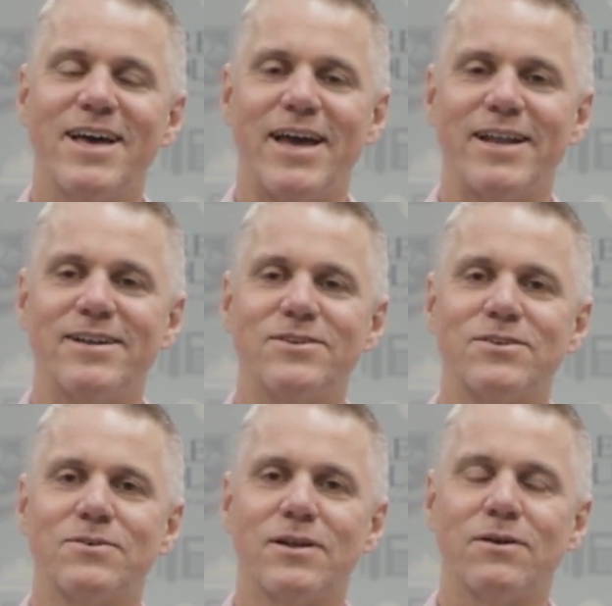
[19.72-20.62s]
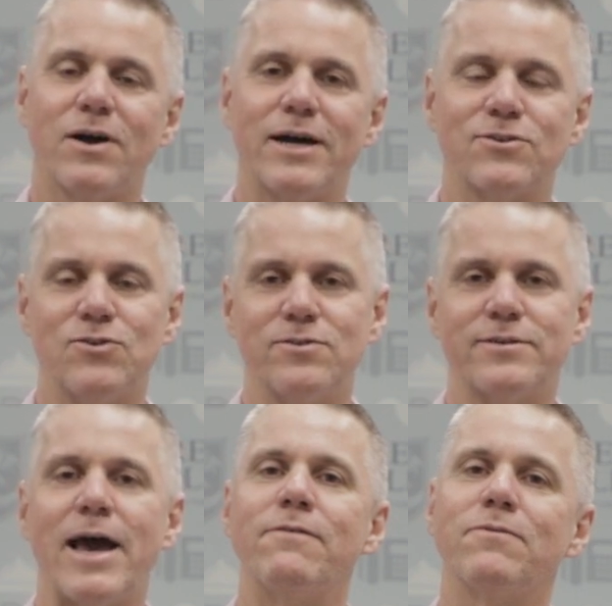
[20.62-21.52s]
and our
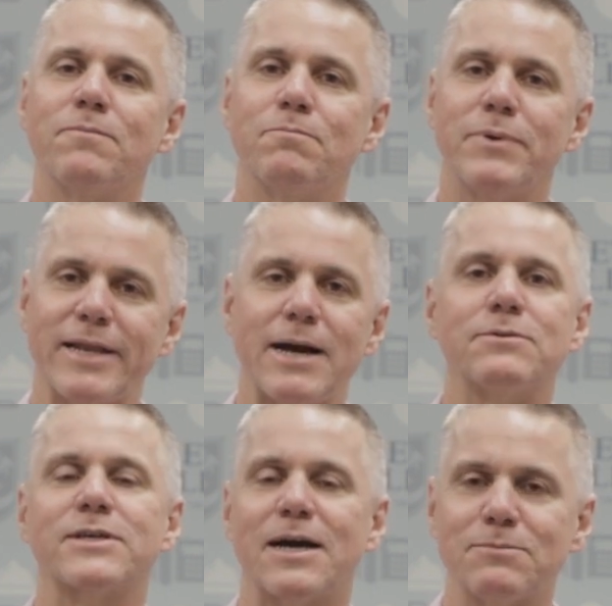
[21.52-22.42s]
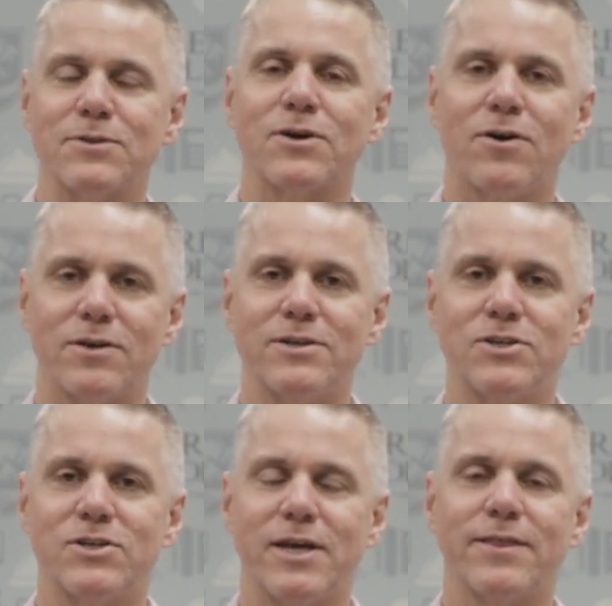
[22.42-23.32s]
students haven't been able to come to the
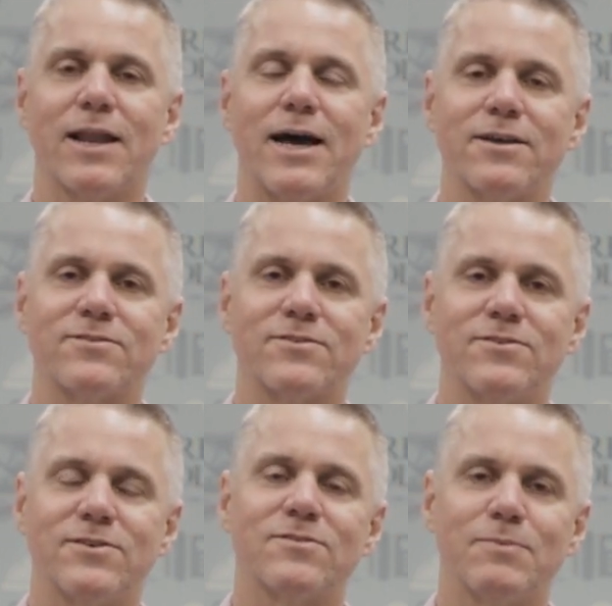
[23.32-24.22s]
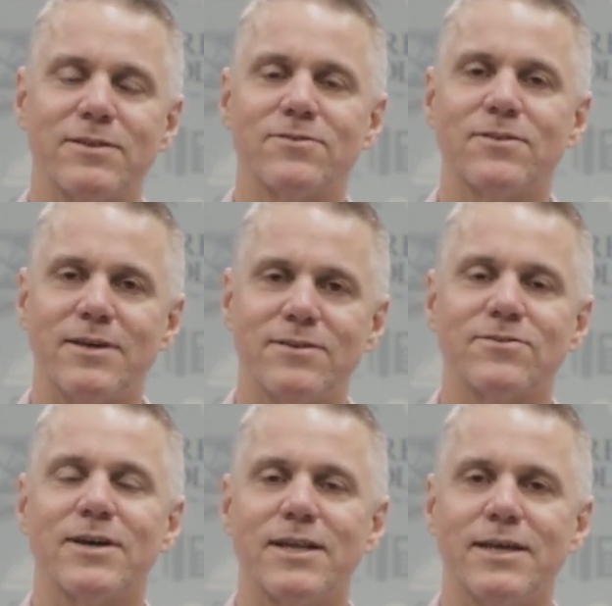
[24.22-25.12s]
college and the last six months of their
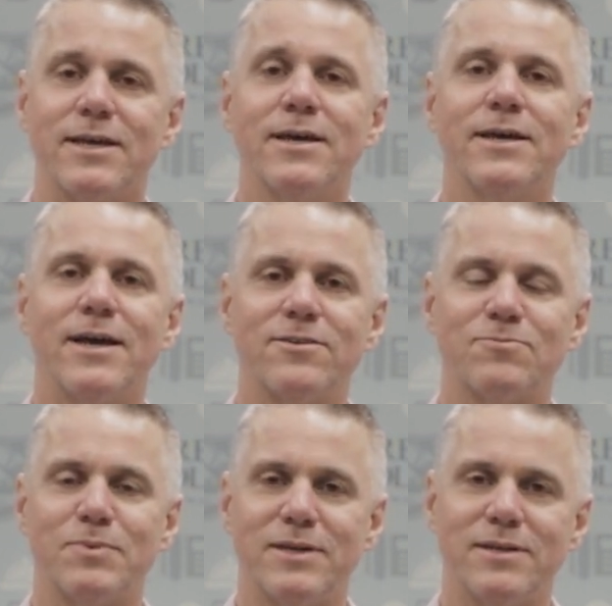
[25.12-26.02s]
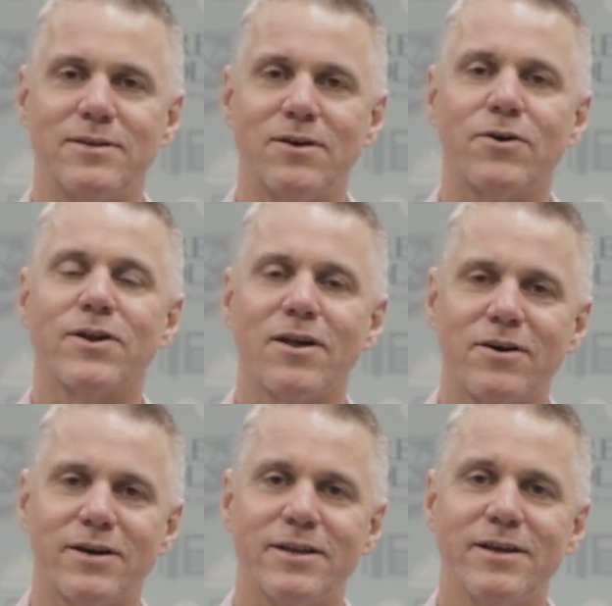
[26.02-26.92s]
study has been
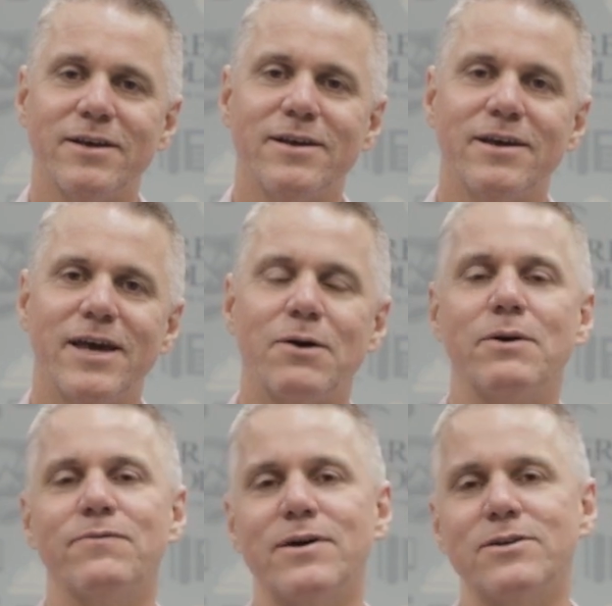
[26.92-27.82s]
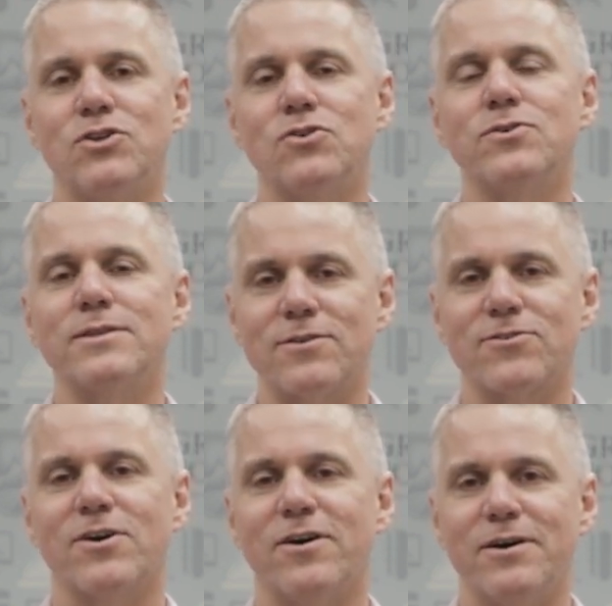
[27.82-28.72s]
online. However, during this
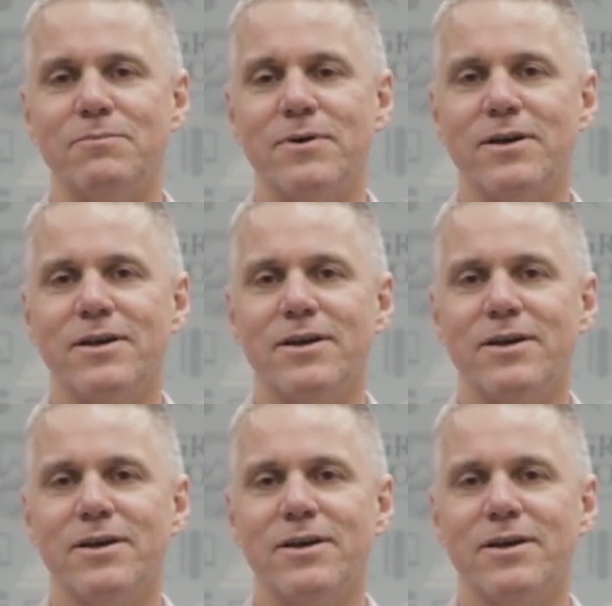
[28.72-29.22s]
time,